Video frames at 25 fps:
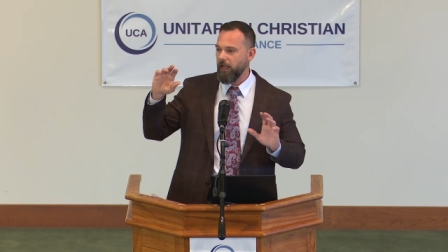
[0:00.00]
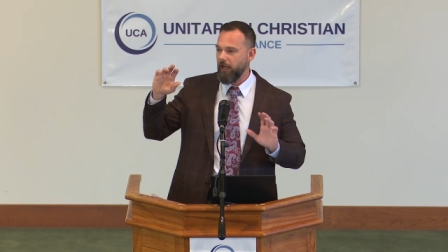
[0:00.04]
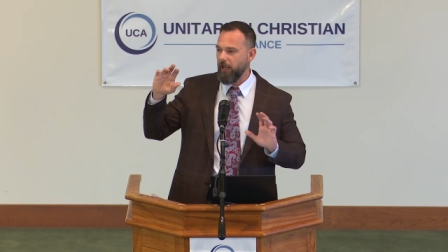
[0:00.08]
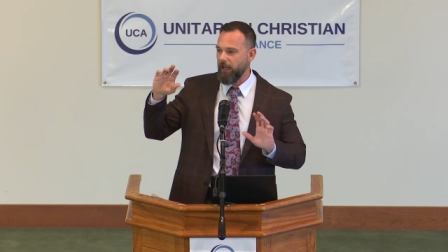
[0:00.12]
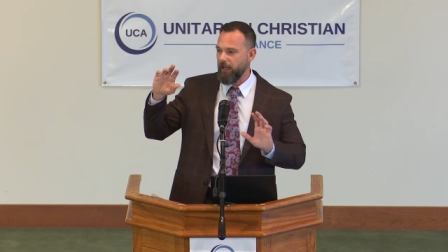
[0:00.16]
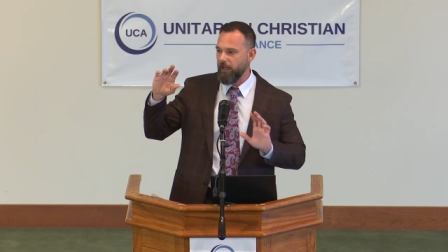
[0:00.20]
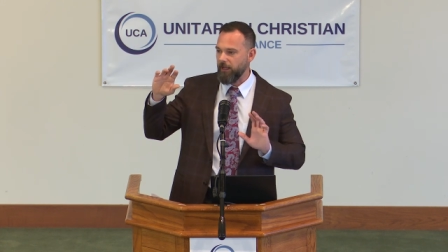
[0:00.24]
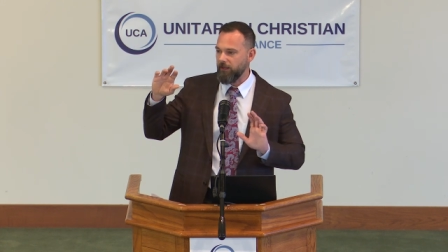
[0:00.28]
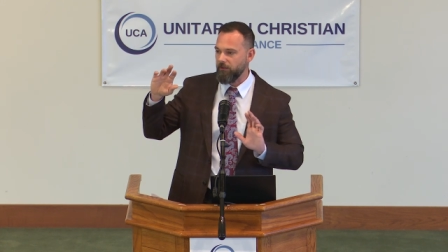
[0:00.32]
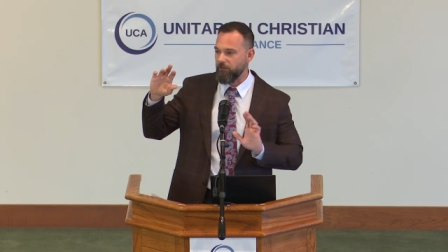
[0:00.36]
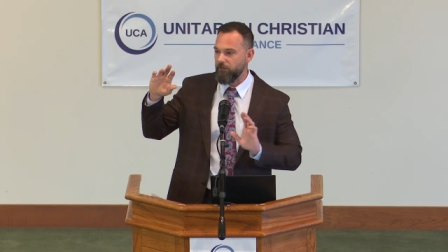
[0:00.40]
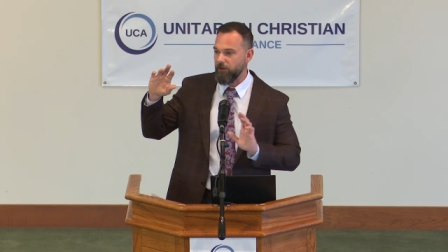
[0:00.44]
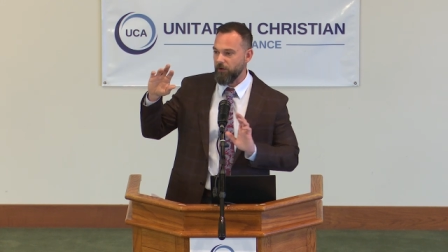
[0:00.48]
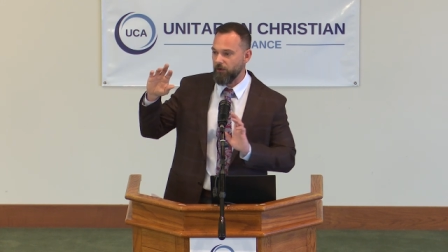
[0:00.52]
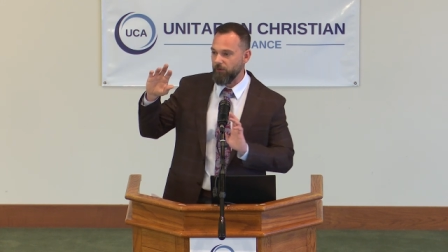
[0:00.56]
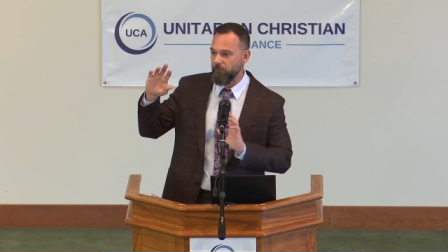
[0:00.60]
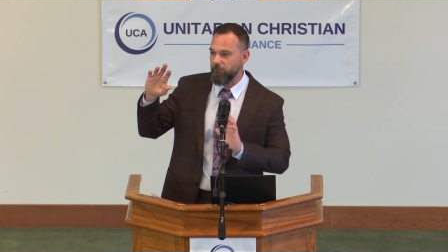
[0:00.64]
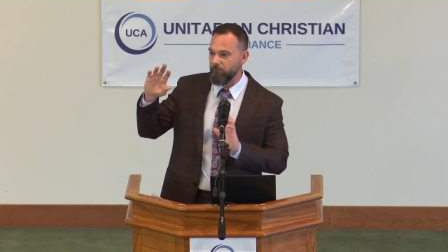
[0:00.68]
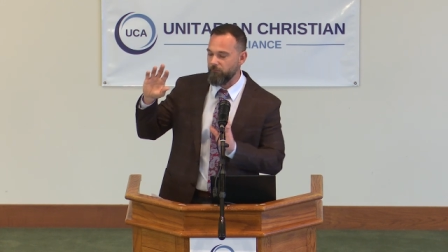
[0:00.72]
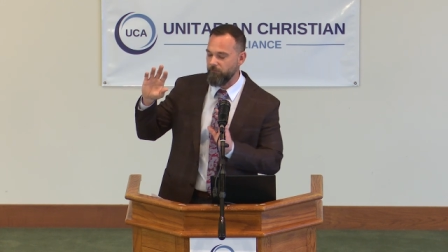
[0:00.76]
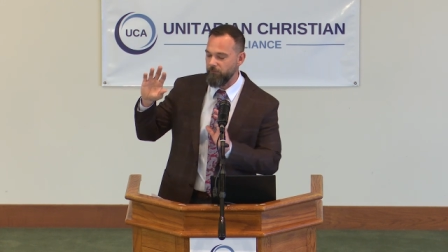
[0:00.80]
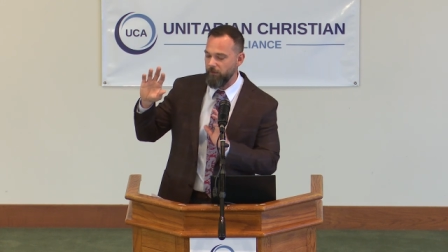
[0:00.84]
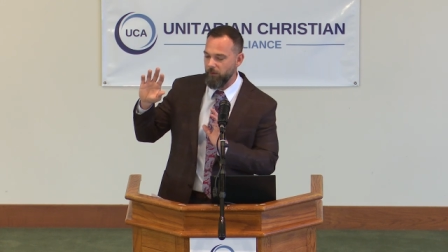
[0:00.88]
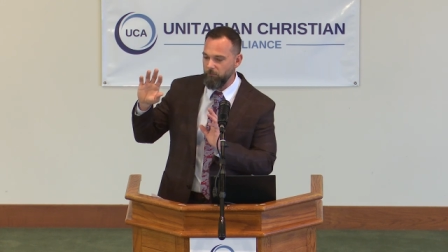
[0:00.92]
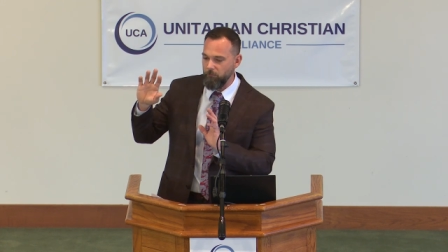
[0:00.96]
and
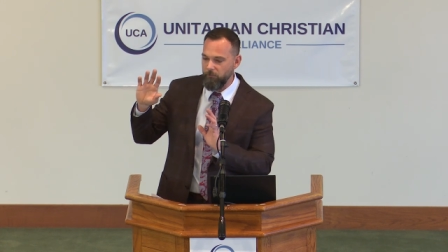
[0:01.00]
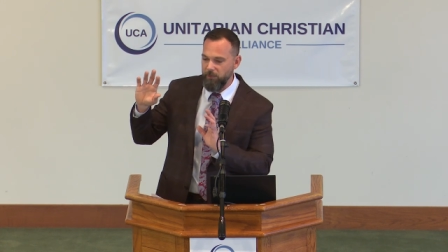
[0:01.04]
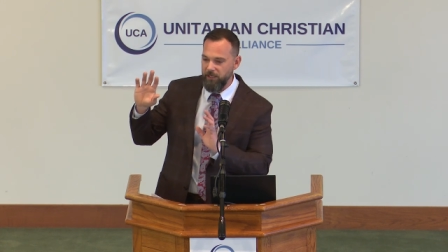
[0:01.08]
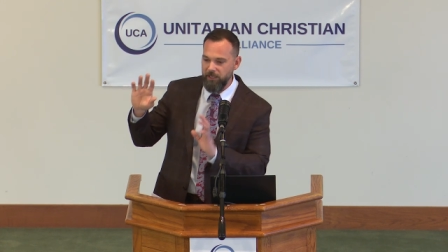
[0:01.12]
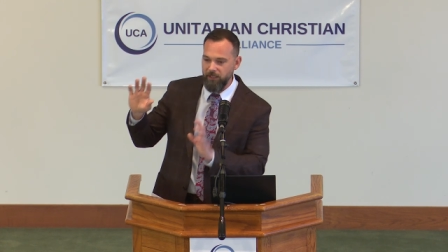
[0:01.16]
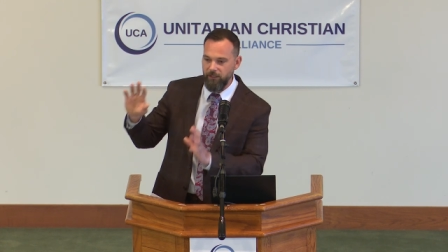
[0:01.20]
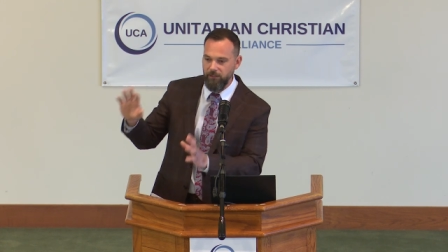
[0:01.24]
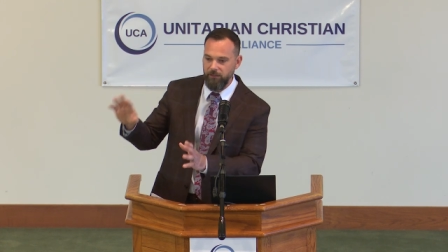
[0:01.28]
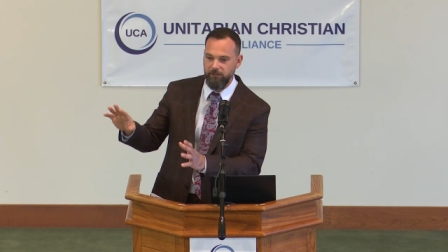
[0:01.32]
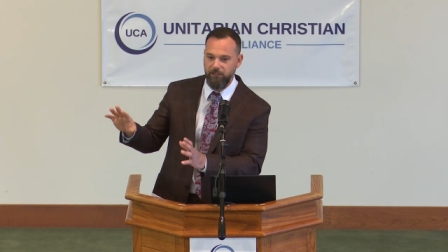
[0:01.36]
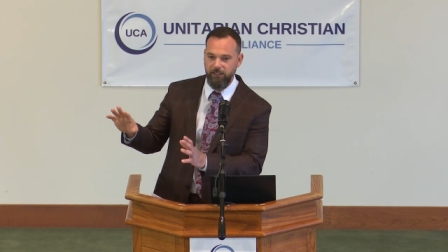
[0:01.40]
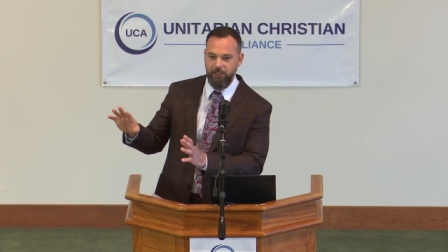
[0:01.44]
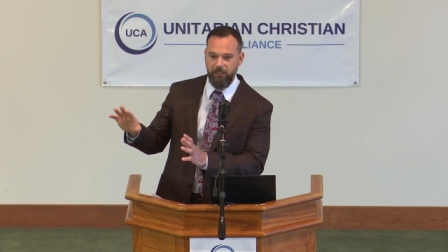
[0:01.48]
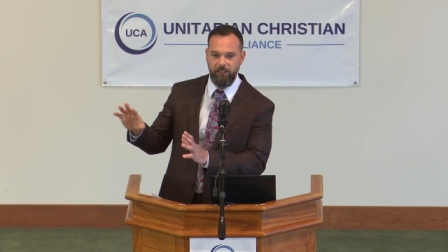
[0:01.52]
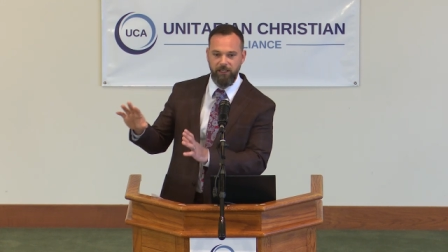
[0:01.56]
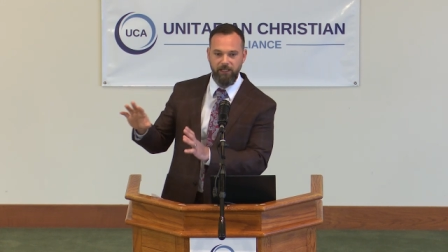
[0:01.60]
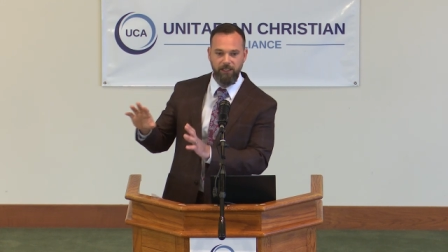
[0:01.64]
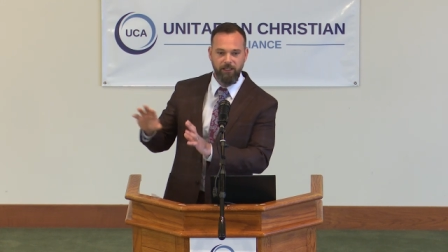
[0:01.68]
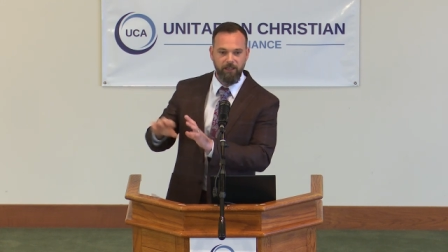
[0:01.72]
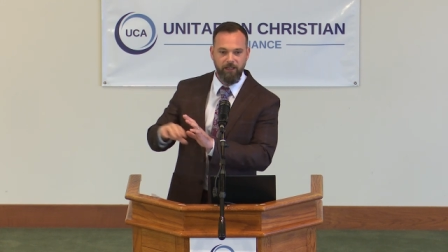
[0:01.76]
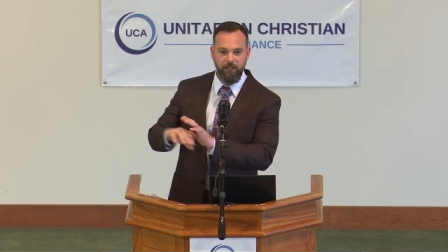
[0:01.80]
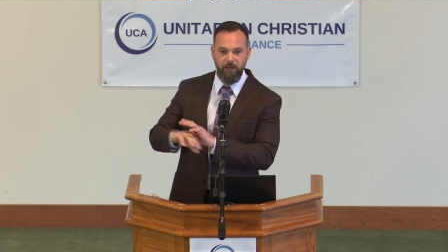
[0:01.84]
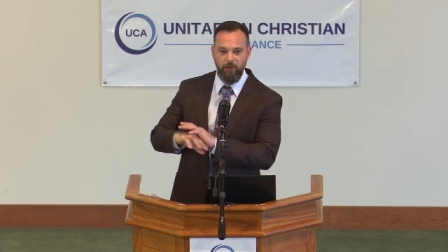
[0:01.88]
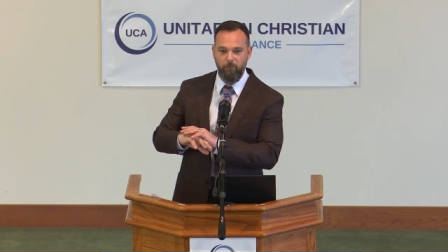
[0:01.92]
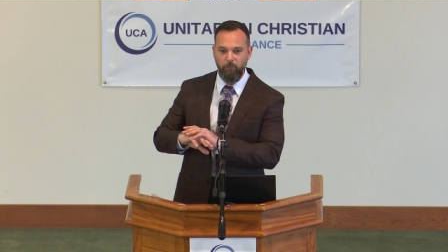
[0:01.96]
they're immediately